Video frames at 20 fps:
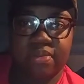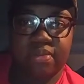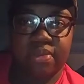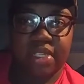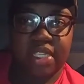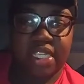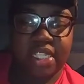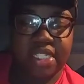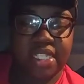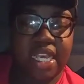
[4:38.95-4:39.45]

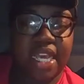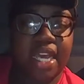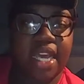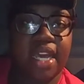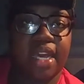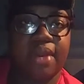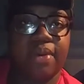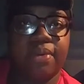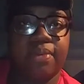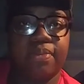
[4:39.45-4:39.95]
because
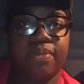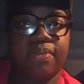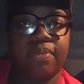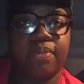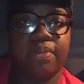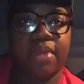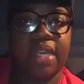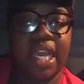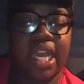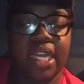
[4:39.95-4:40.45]
I
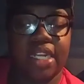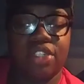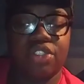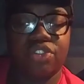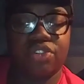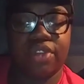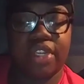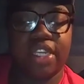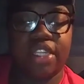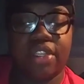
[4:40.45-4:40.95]
got a
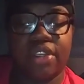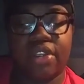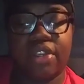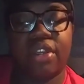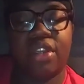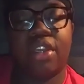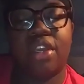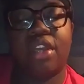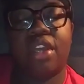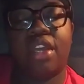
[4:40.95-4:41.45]

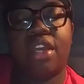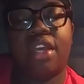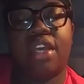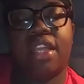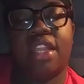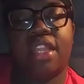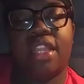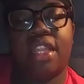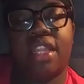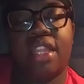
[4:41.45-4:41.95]
trailer
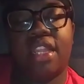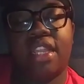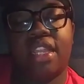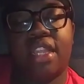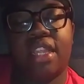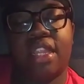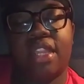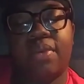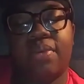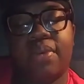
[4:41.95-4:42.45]

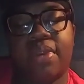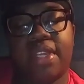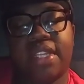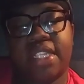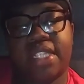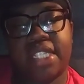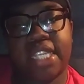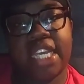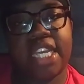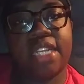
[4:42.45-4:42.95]
where
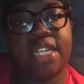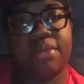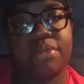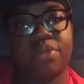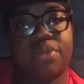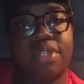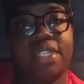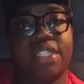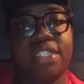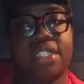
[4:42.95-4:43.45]
the tandems
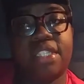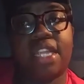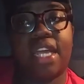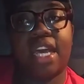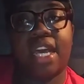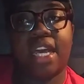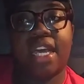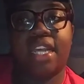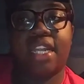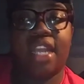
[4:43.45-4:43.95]
wouldn't
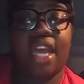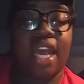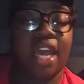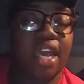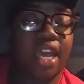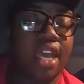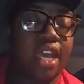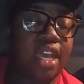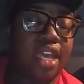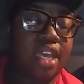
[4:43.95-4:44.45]
slide.
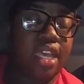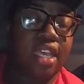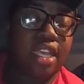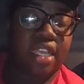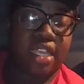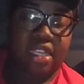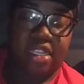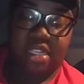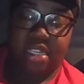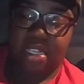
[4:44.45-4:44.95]

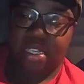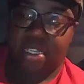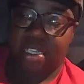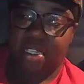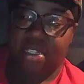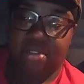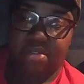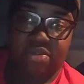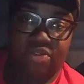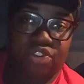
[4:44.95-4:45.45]
I
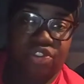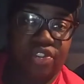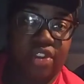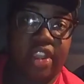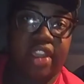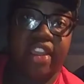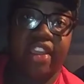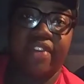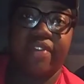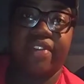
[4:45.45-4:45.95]

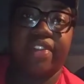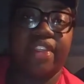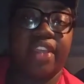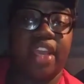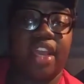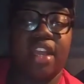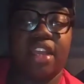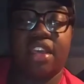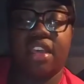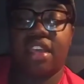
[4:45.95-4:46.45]
tried everything
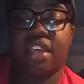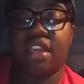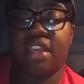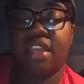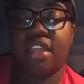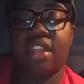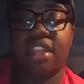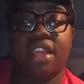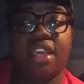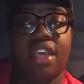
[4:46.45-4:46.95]
I
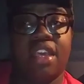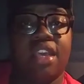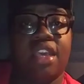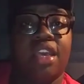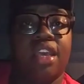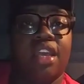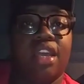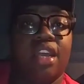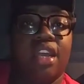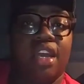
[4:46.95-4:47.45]
could.
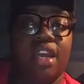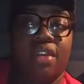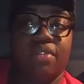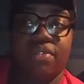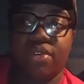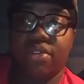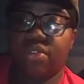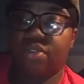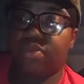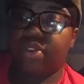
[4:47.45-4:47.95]
I
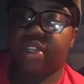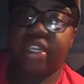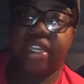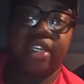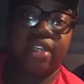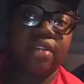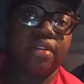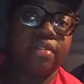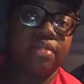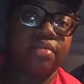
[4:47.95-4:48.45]
rode
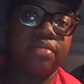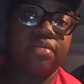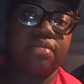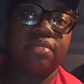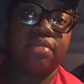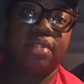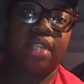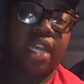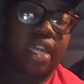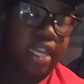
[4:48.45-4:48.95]
around.
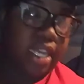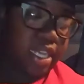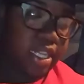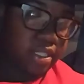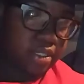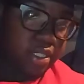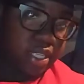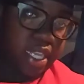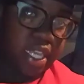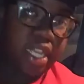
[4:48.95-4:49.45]

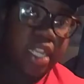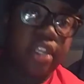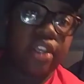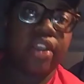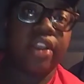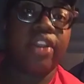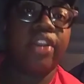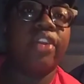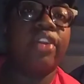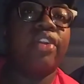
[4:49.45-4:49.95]
I hit a
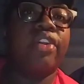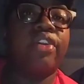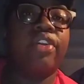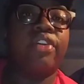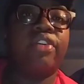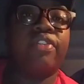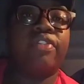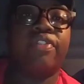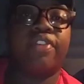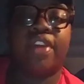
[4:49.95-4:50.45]

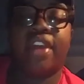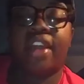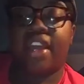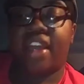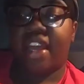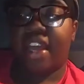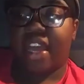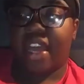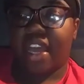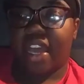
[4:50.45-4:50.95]
curve.
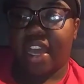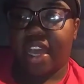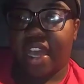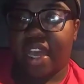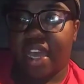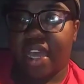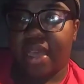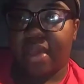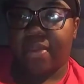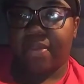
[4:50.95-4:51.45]

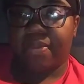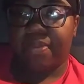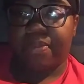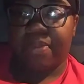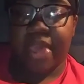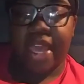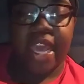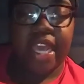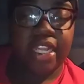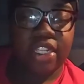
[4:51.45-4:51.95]
I
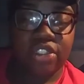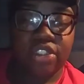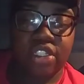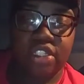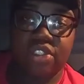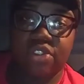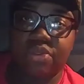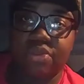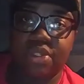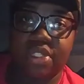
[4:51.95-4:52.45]
backed
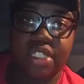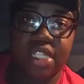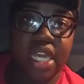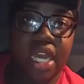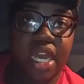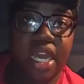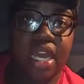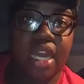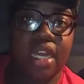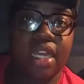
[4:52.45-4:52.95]
into a
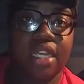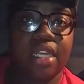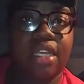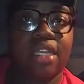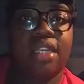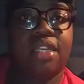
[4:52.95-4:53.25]
dock.